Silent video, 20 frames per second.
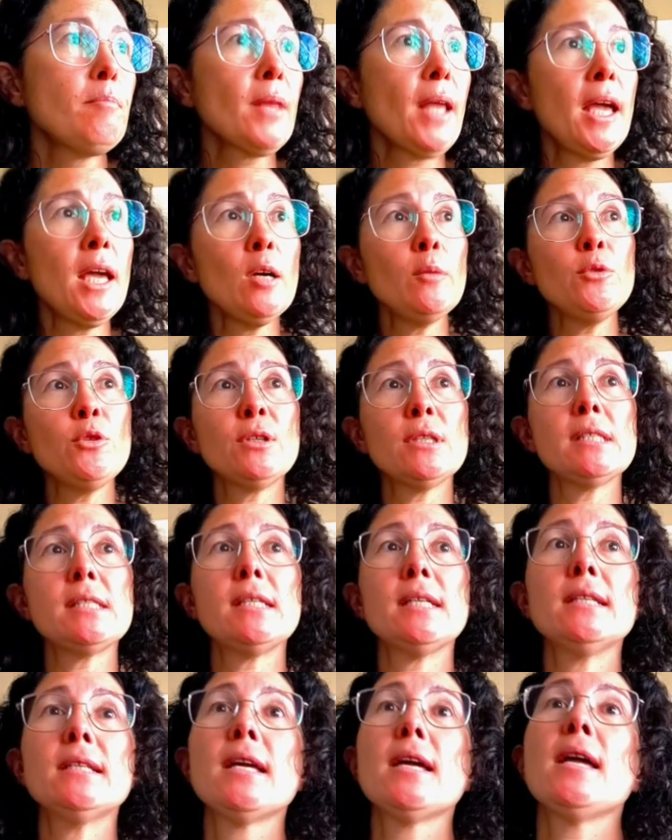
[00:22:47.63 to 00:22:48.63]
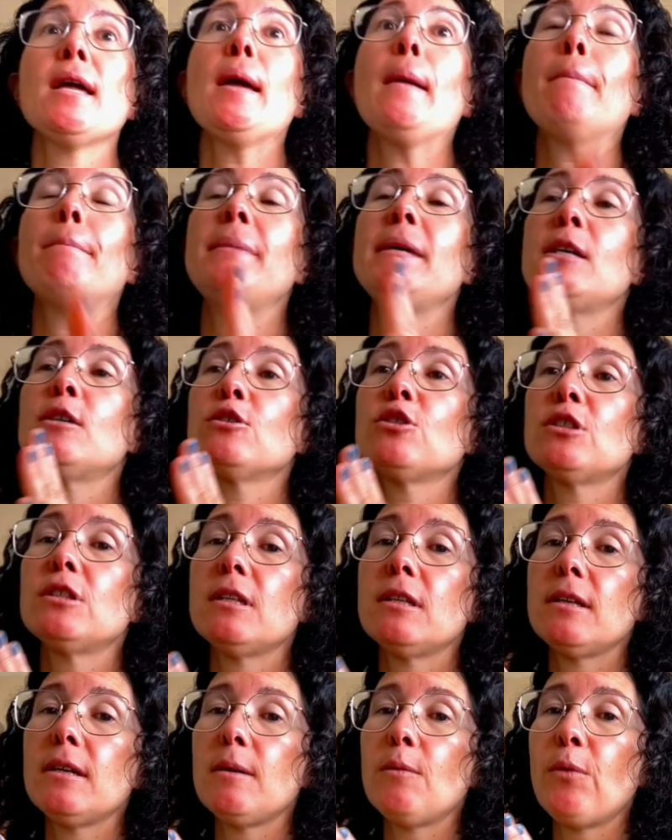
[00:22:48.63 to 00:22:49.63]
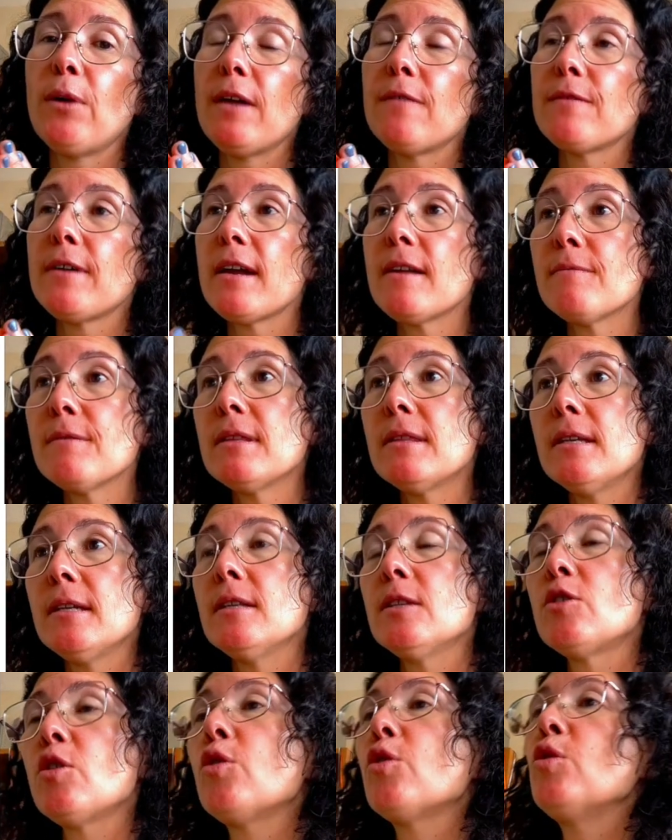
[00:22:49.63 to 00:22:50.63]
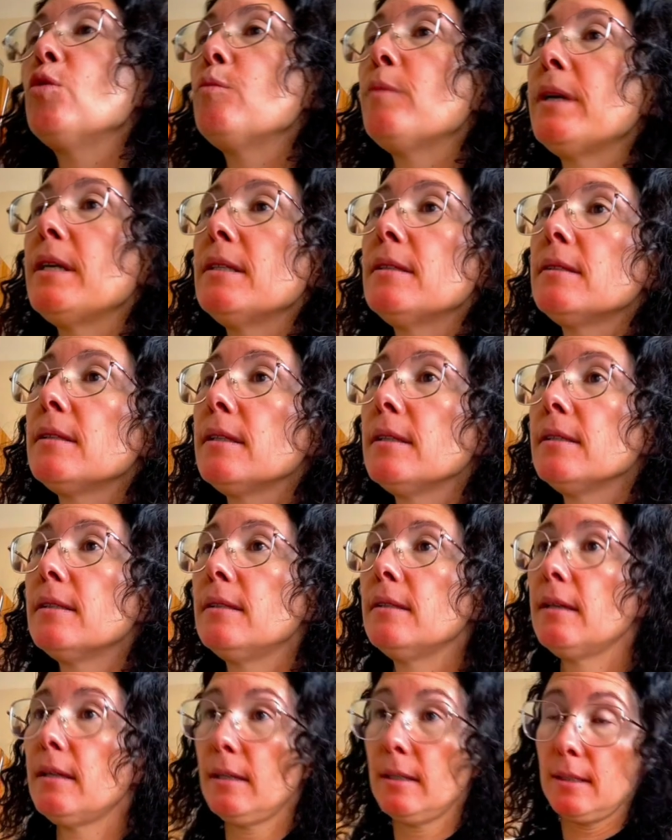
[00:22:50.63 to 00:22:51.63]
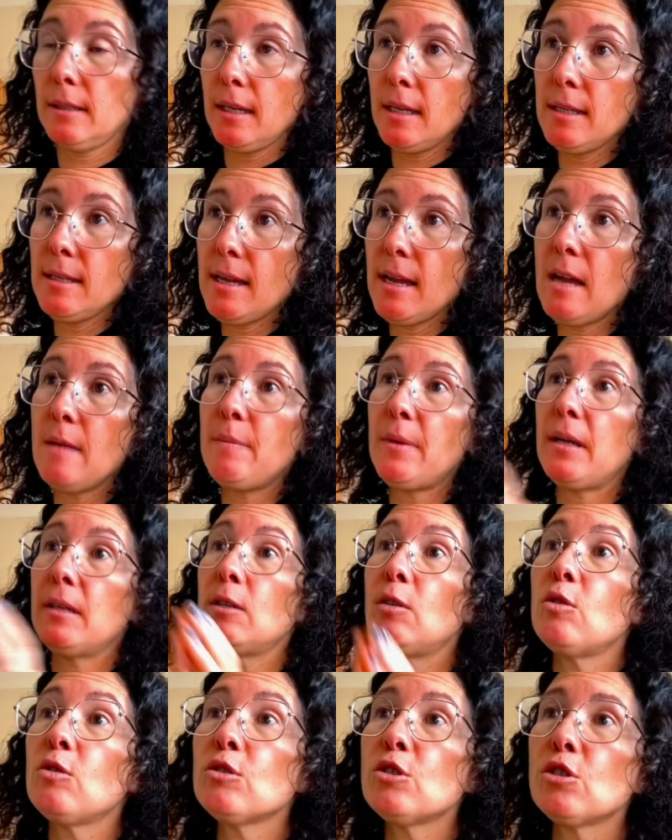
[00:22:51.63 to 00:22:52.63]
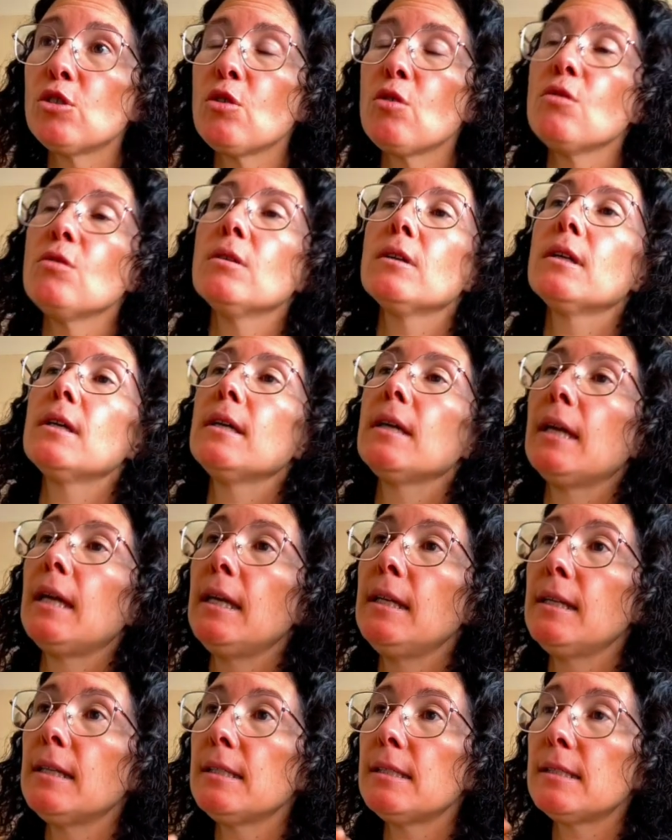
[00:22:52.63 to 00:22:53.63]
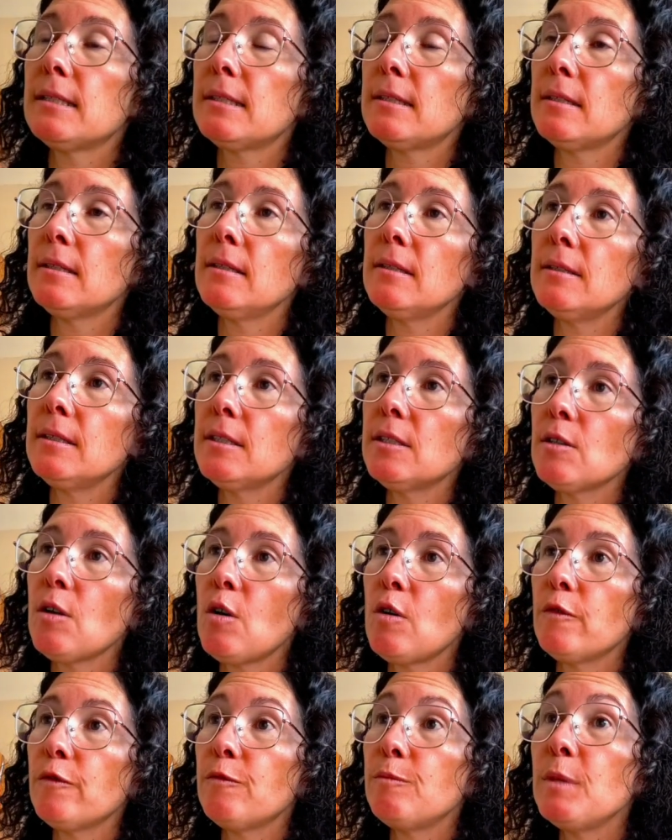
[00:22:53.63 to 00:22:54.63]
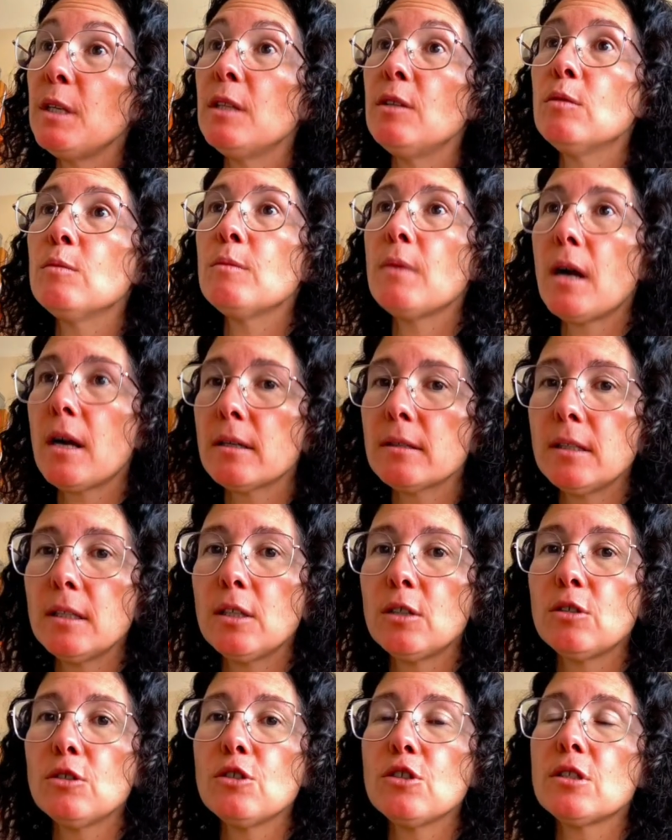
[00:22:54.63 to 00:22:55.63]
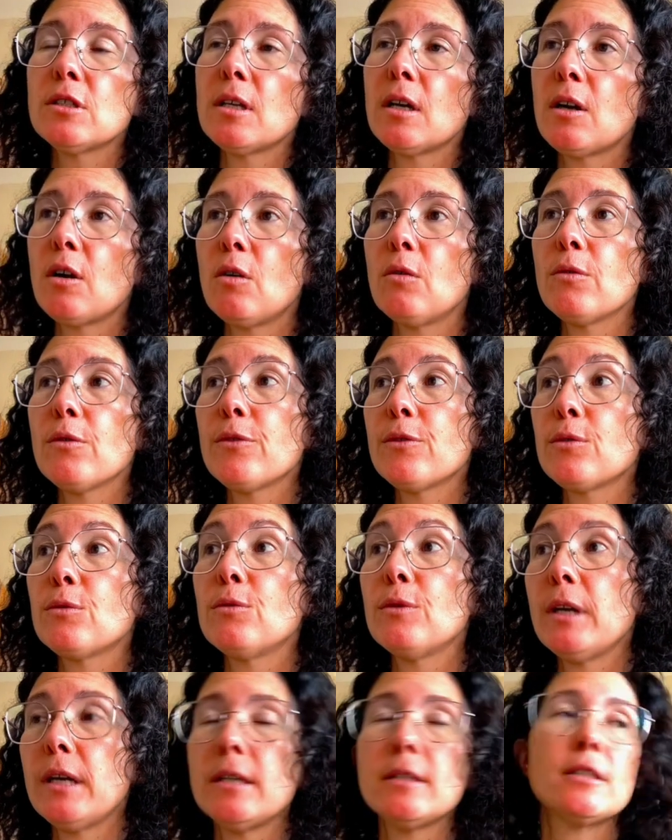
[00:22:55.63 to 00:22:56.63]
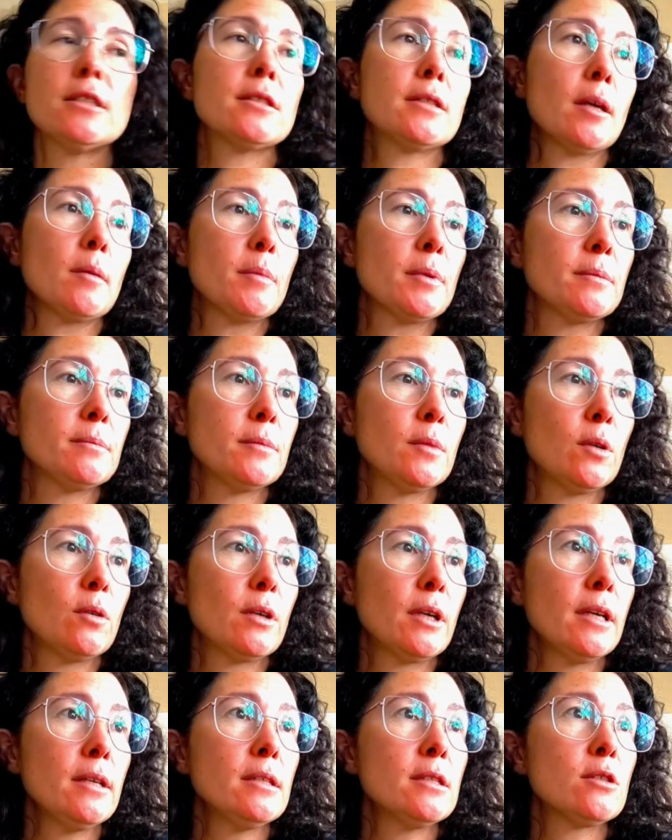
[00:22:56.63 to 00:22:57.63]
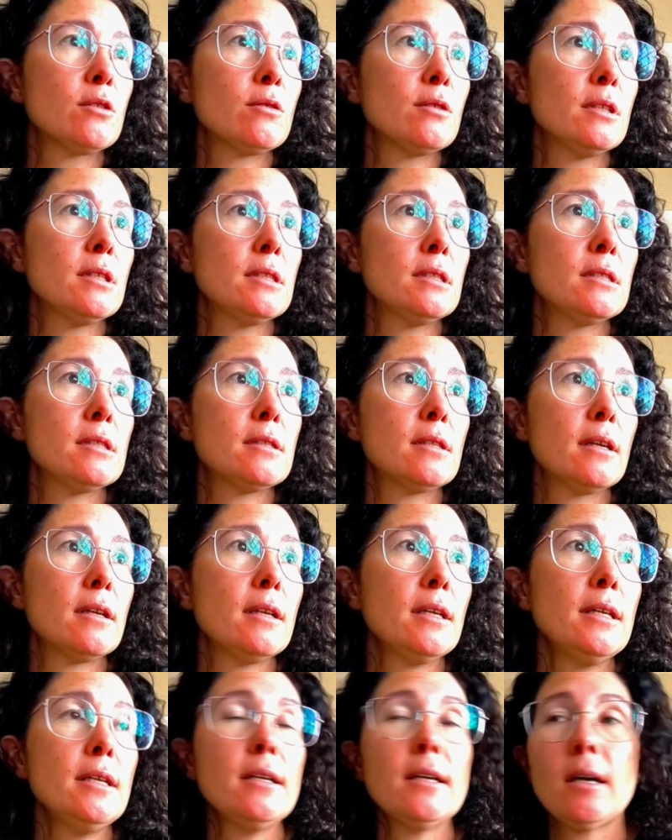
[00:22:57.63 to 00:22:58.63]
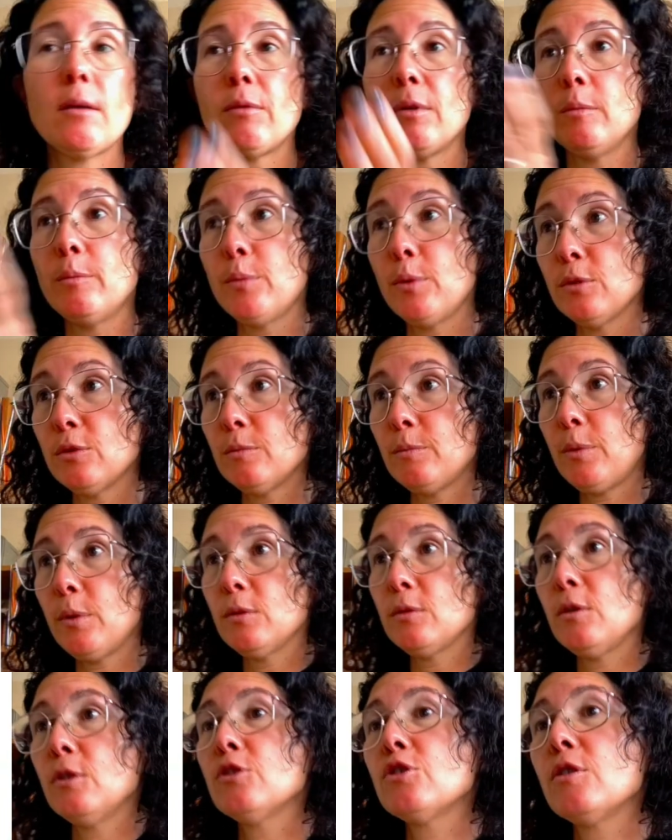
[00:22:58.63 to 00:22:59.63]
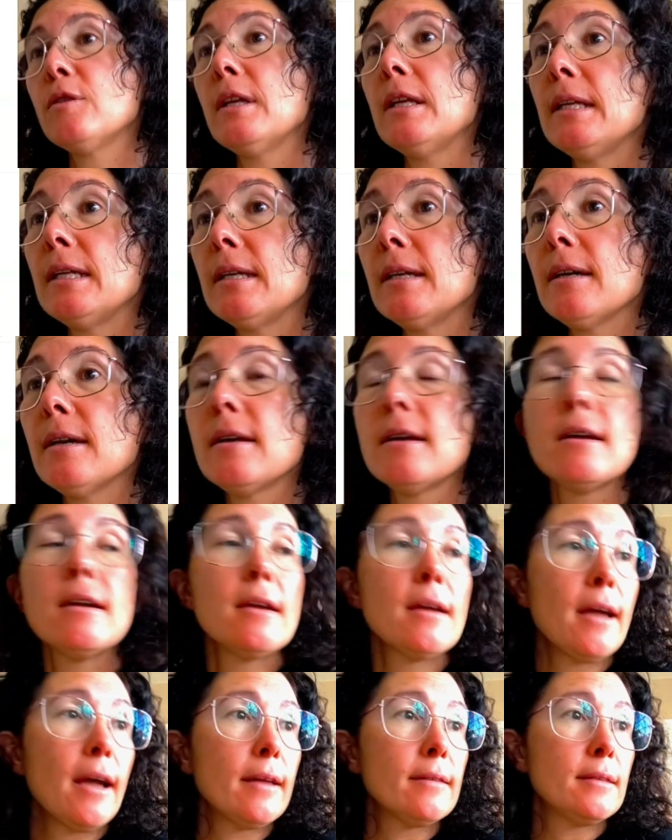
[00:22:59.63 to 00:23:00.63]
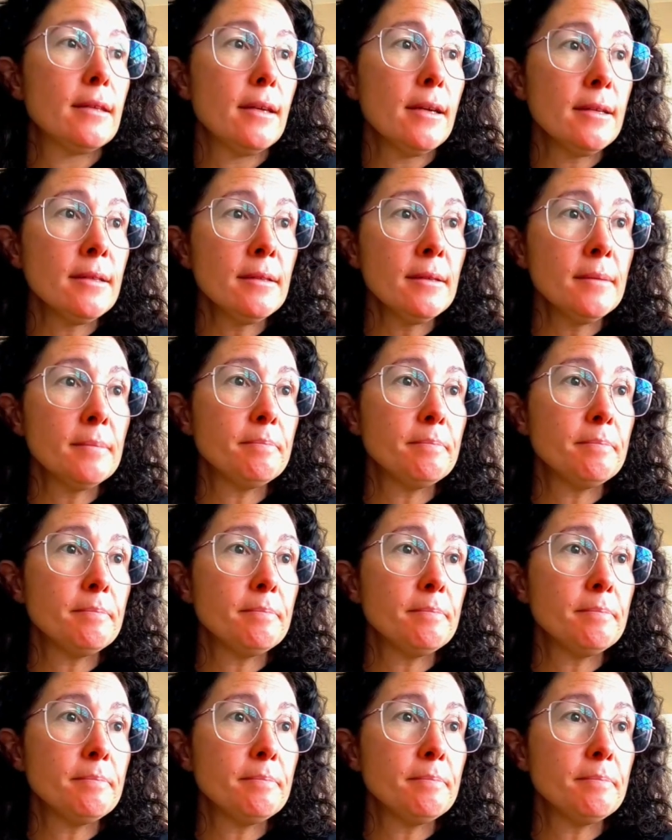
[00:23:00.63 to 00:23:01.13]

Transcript: I hope you can see it, because we have everything documented in GitHub and also in a series of Medium articles that go through each step. Okay, so this is the link. I will put also the link at the end.